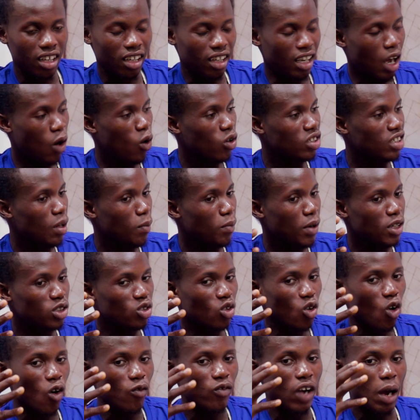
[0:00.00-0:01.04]
That was a
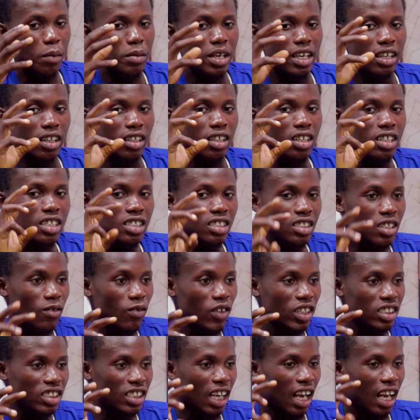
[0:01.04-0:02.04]
person of I mean Steven